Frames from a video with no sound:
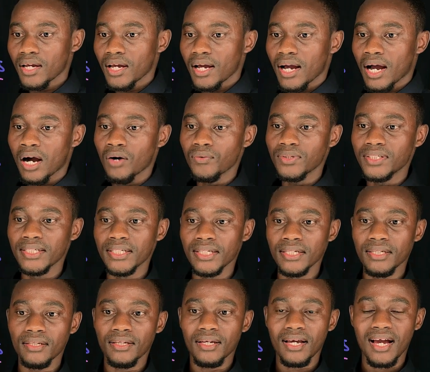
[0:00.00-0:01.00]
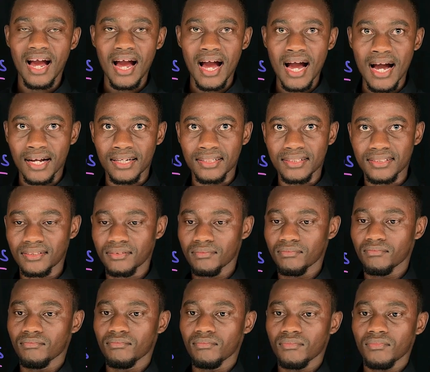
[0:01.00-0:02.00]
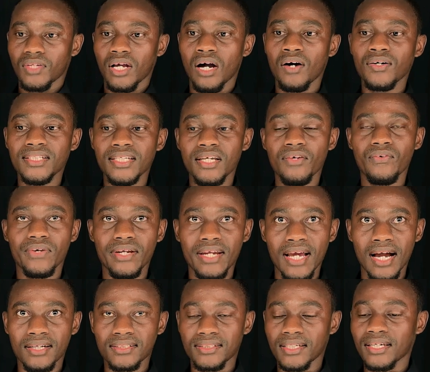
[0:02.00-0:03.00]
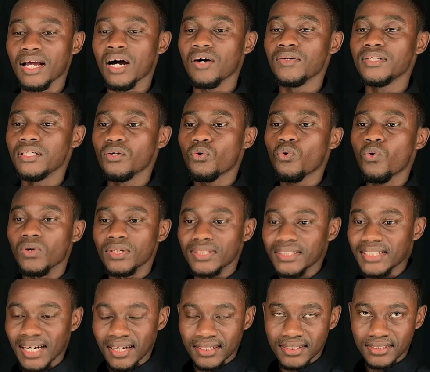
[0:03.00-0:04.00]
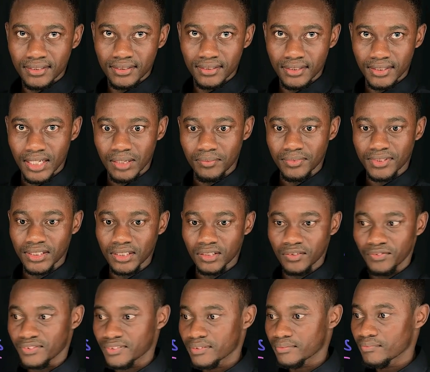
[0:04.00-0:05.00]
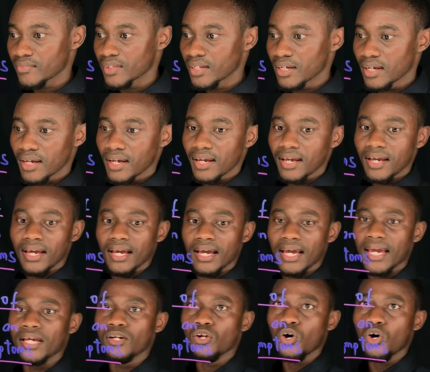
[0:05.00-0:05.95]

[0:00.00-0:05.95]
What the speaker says: how they act, how they react, and how they conduct themselves. And